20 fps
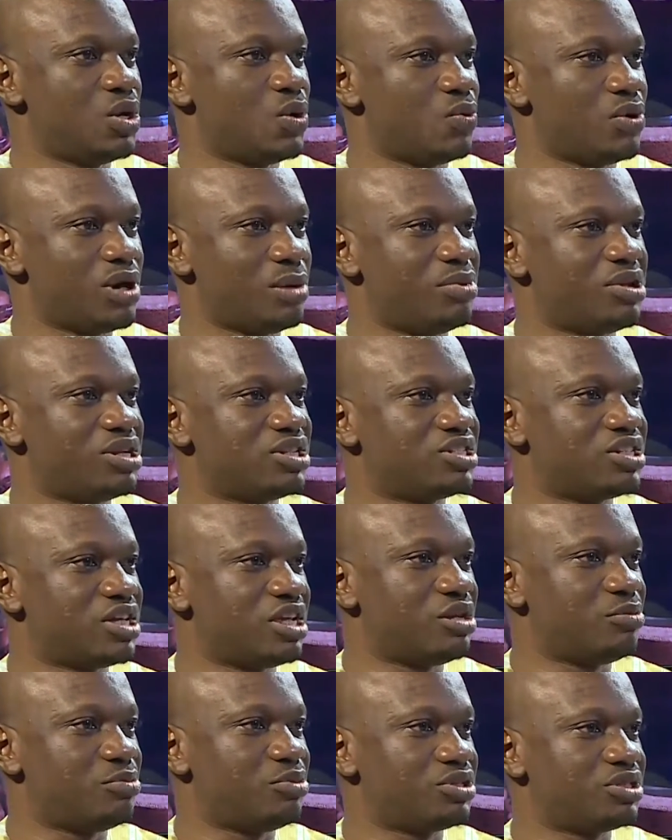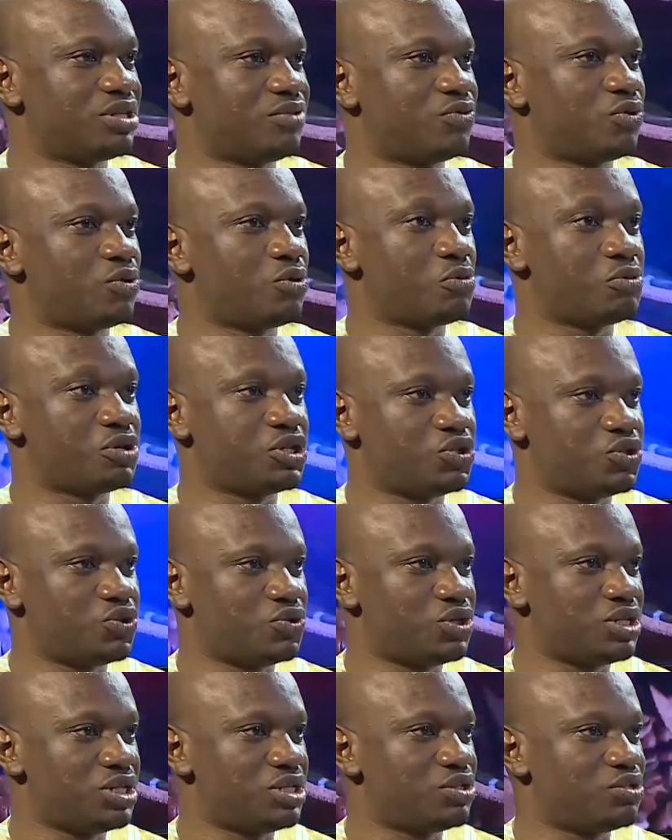we are being celebrated for what we're
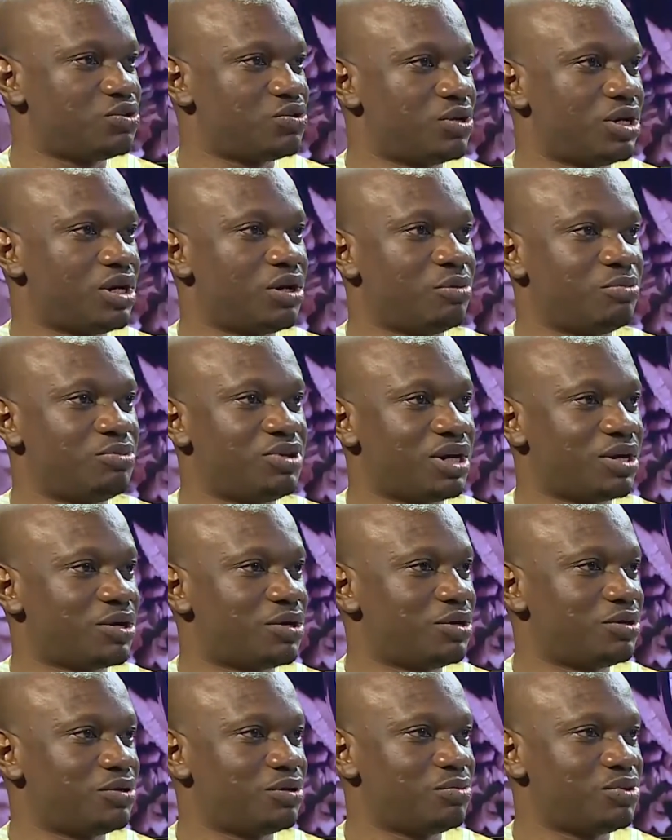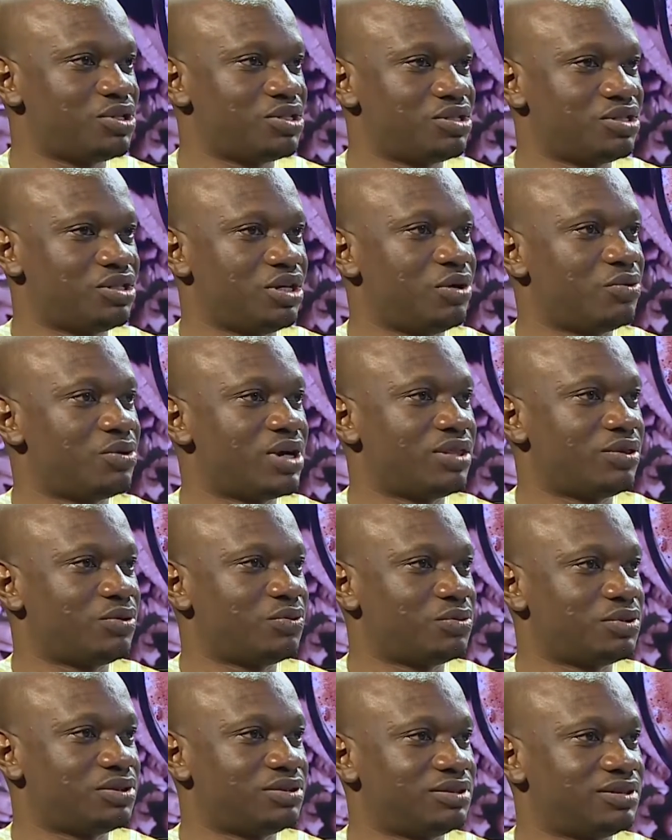doing to help the economies around the
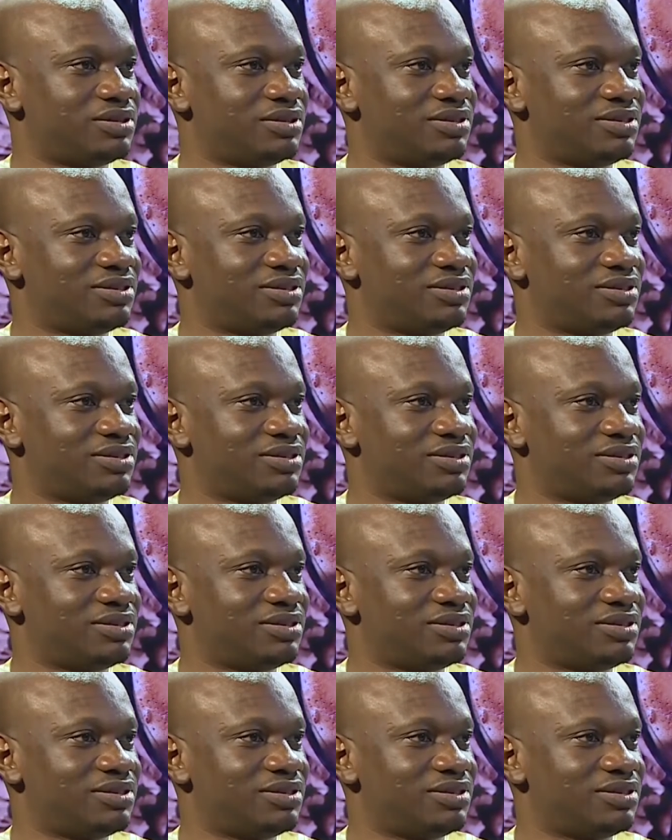world.